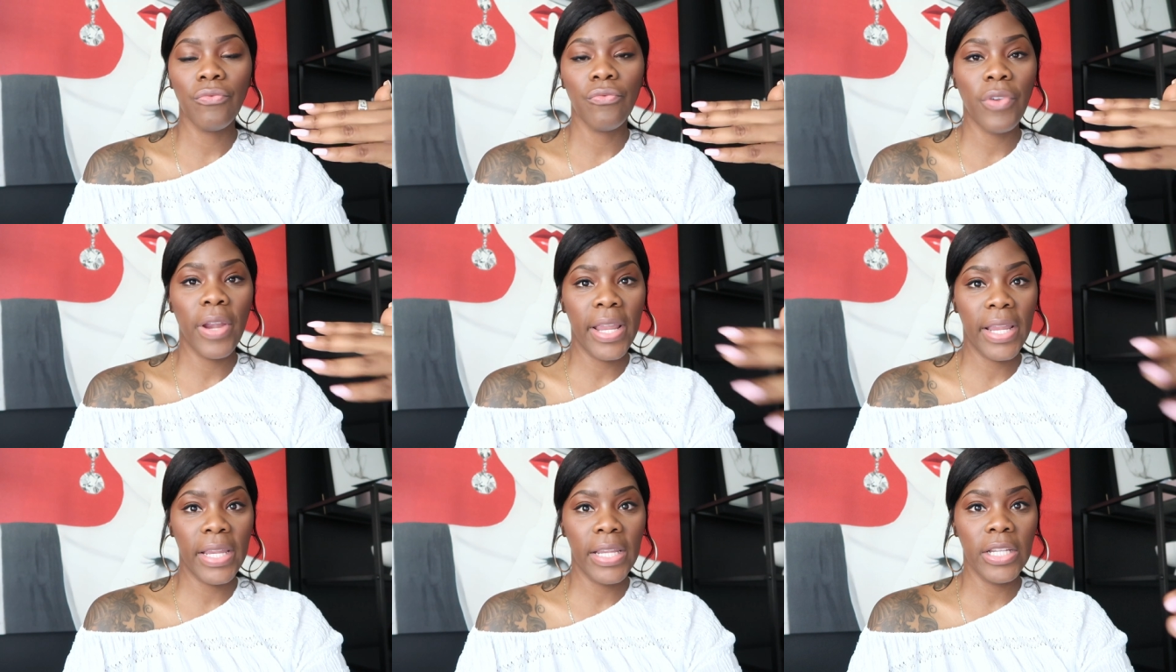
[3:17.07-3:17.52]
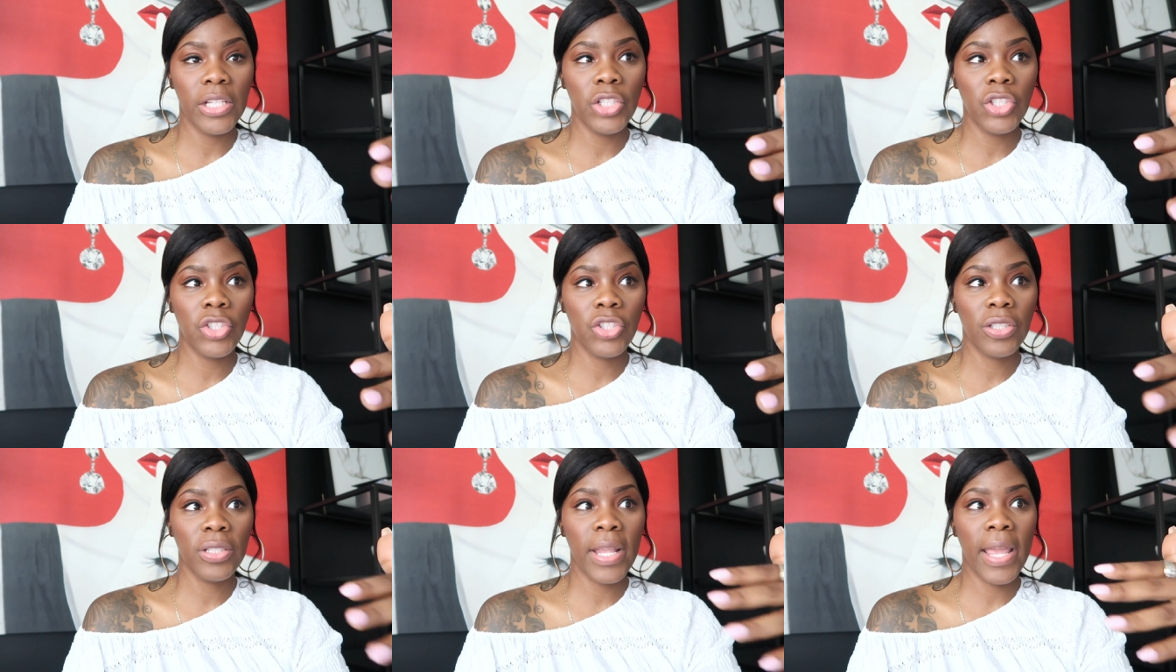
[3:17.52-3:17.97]

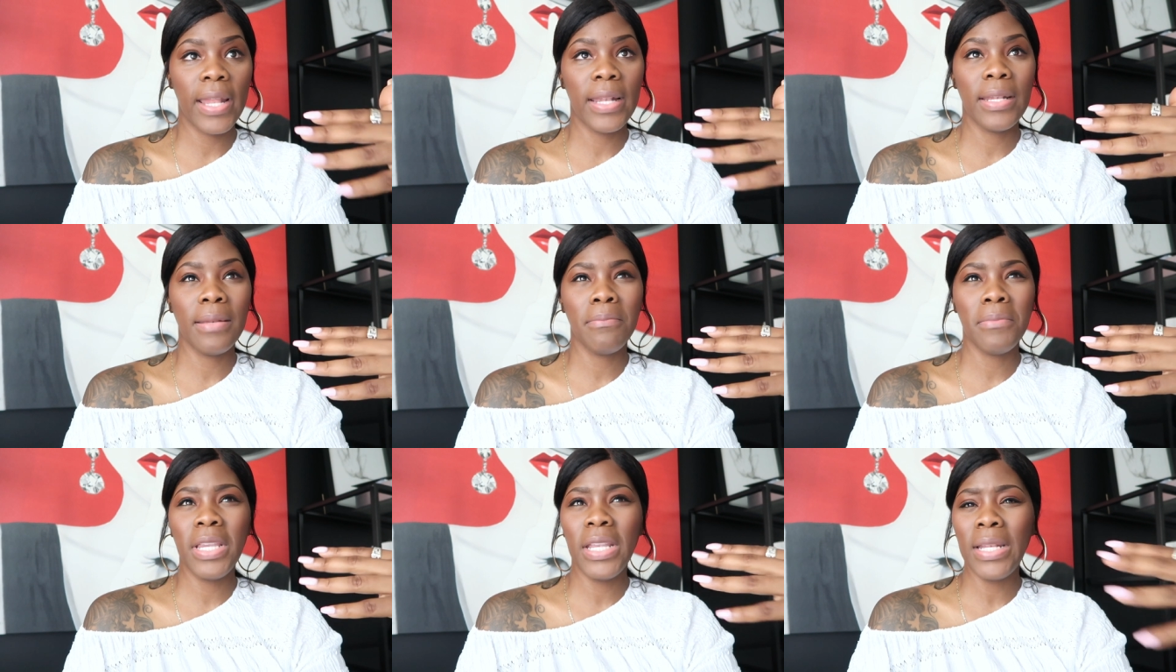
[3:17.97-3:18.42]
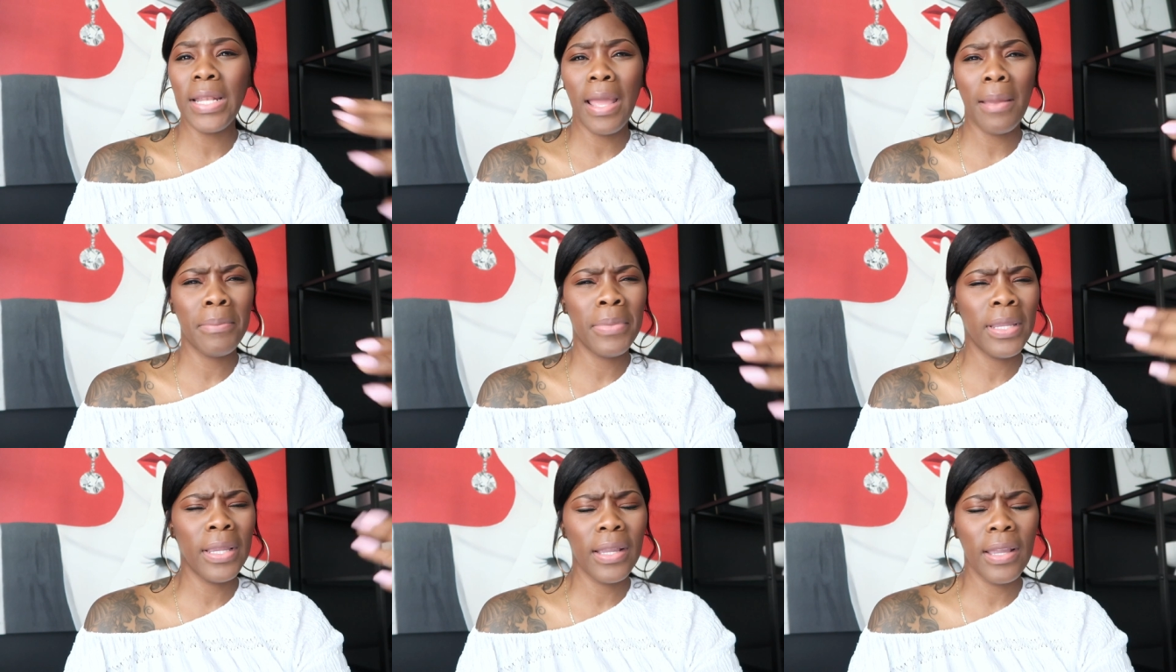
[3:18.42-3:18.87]
range that me
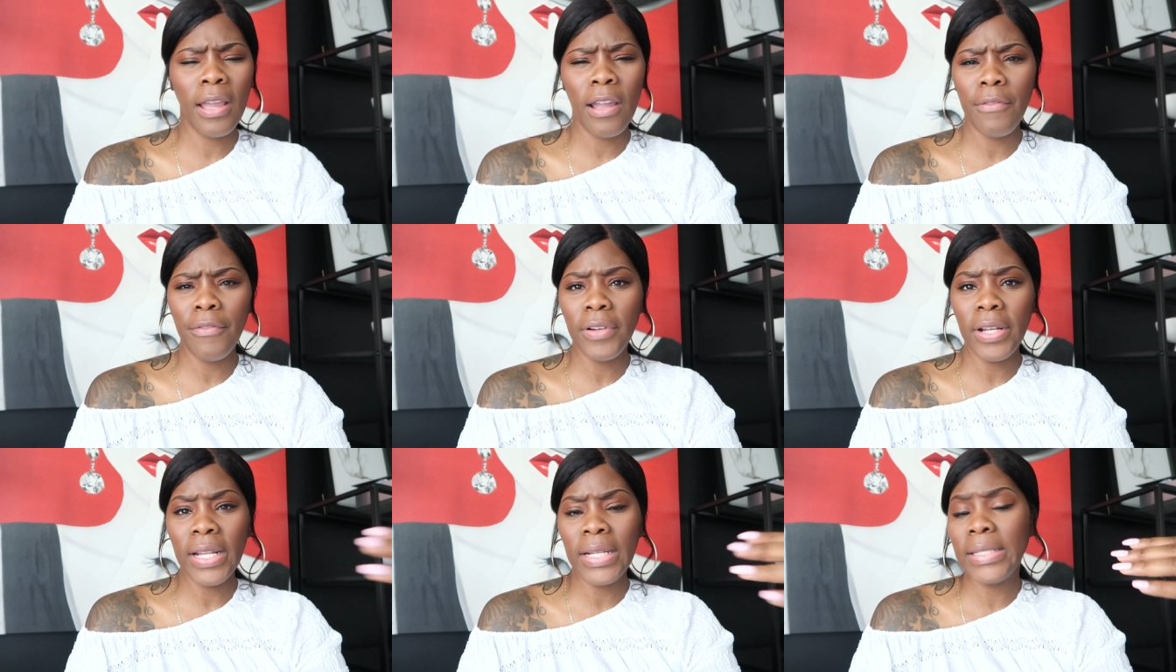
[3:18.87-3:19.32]
not being covered,